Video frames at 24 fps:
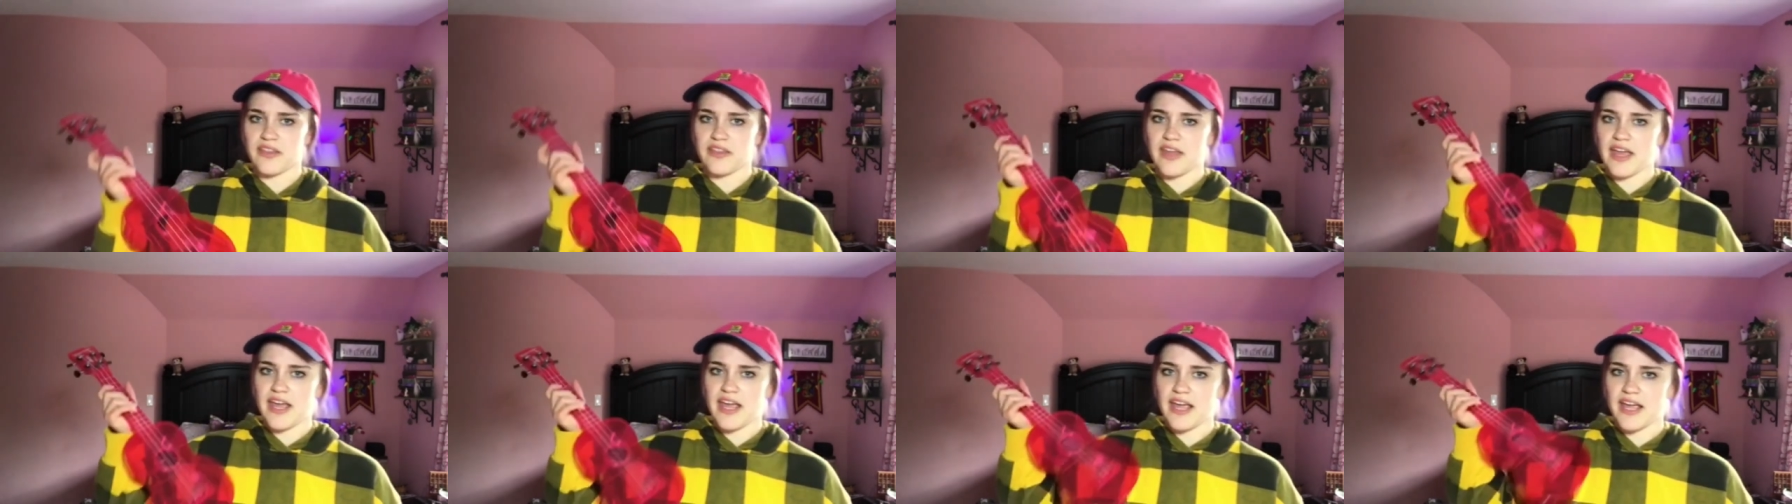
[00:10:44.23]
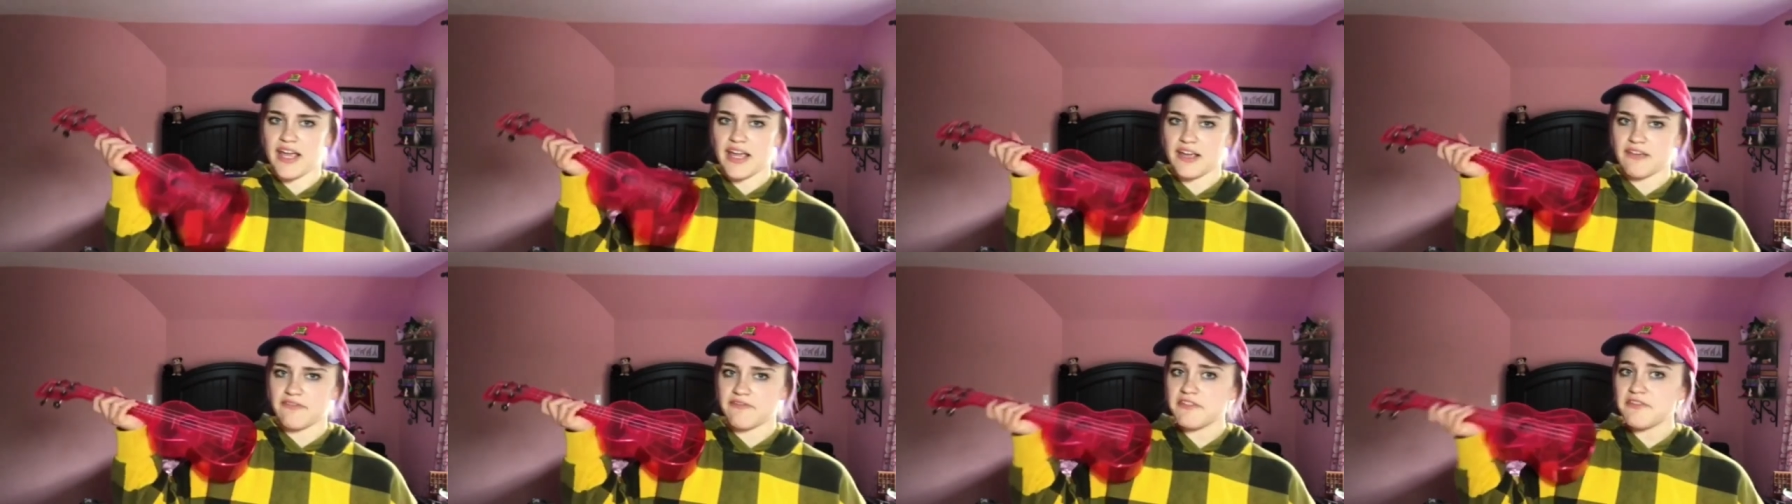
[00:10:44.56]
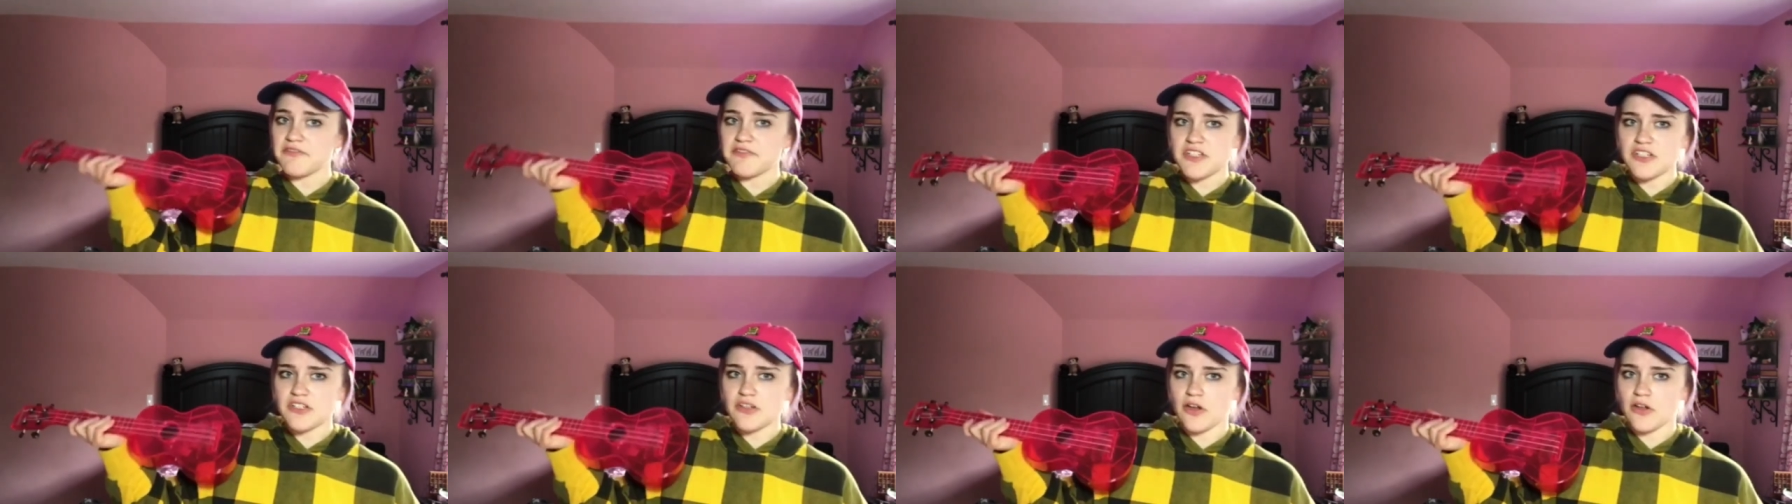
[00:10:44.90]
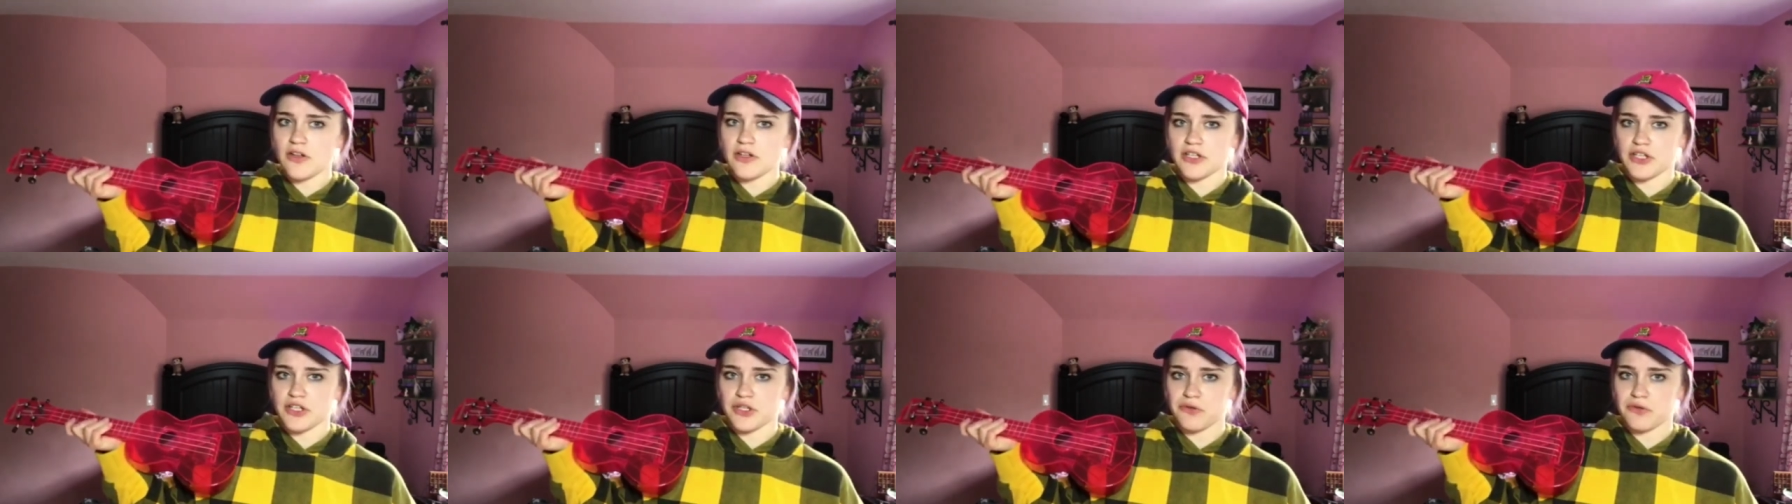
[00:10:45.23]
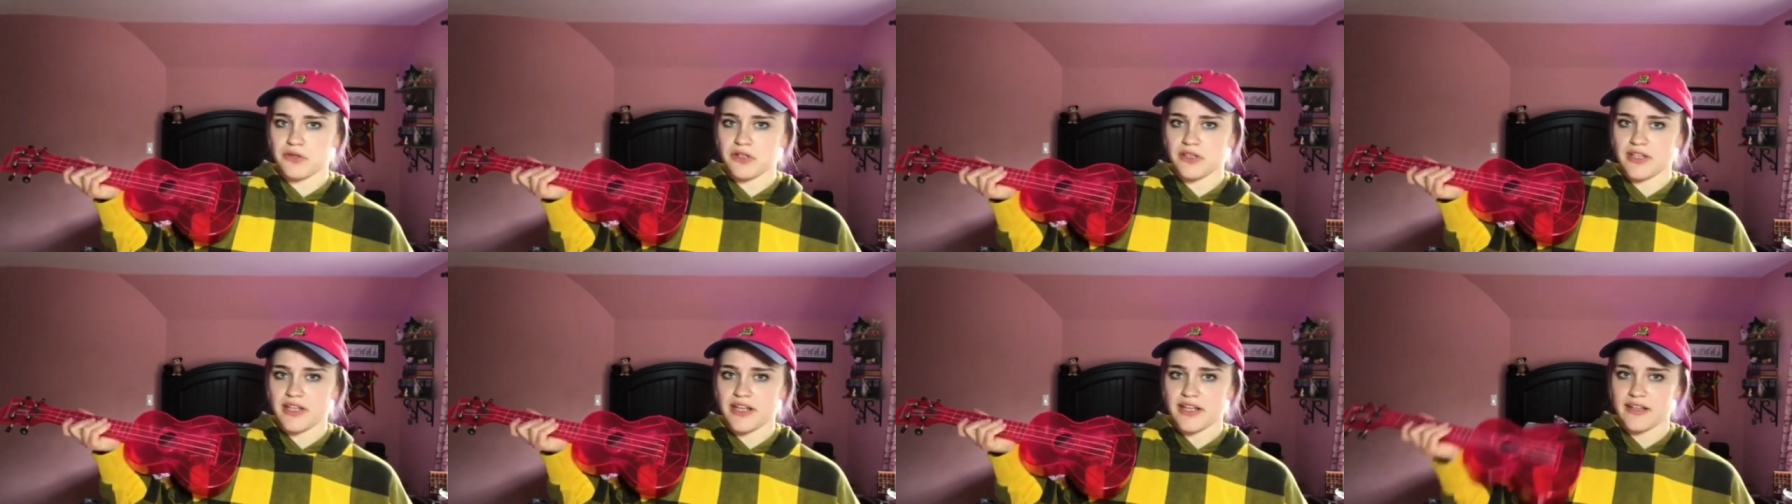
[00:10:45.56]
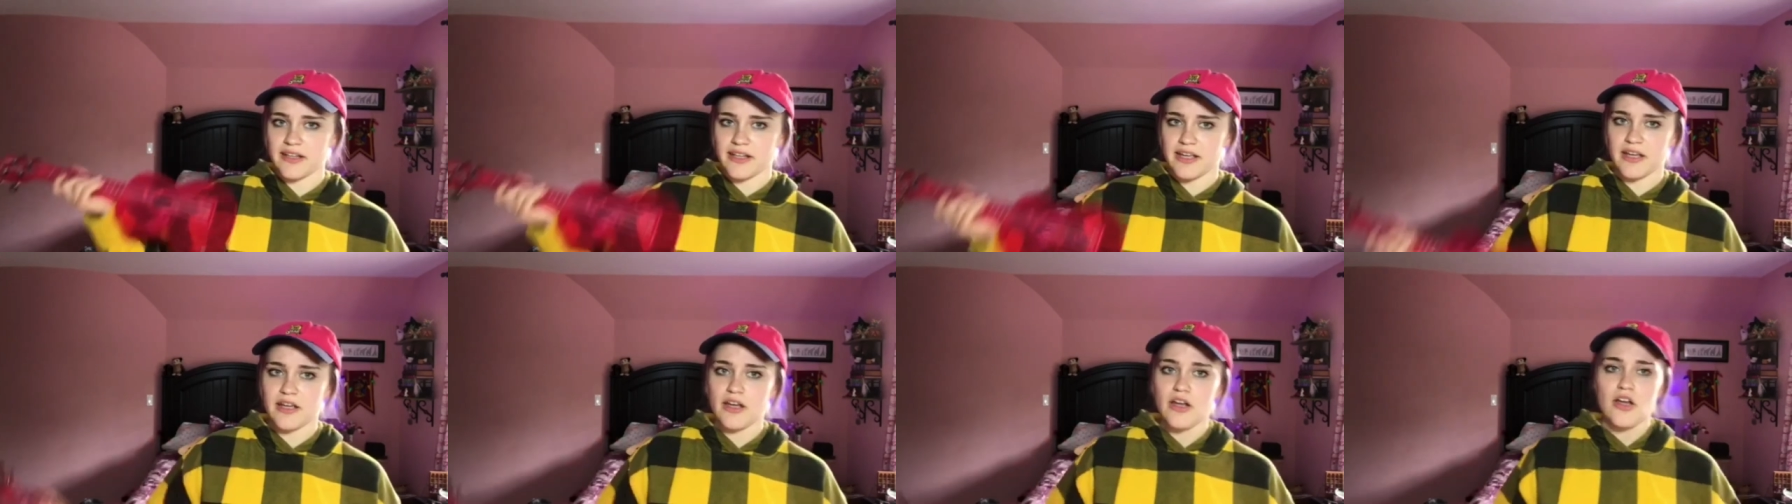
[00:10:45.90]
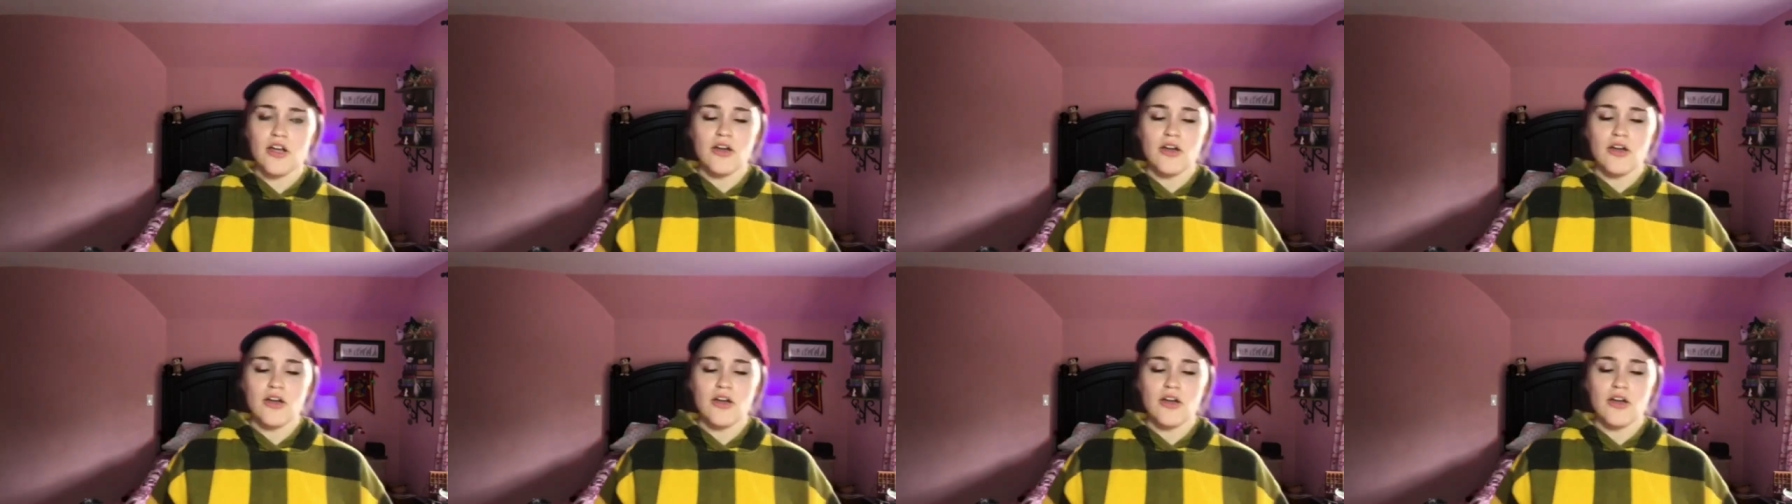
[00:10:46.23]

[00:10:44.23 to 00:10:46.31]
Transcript: a $50 ukulele